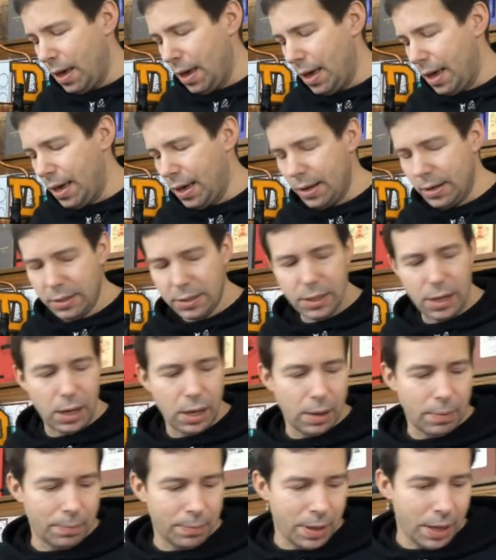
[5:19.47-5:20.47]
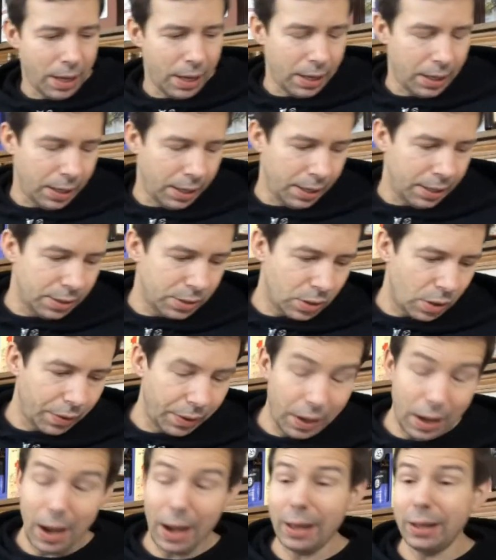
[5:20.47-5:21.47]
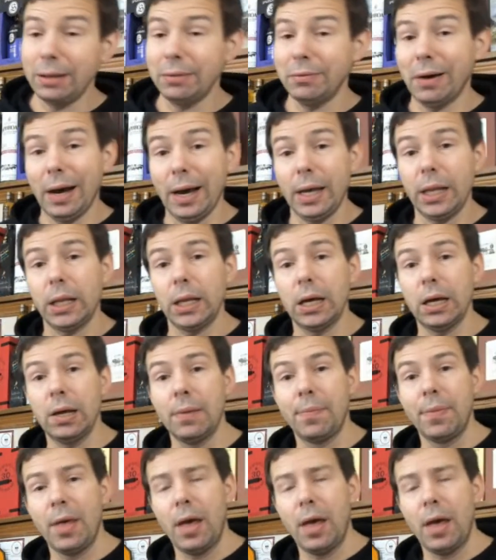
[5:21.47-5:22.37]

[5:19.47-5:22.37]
and it is on the Isle of Islay.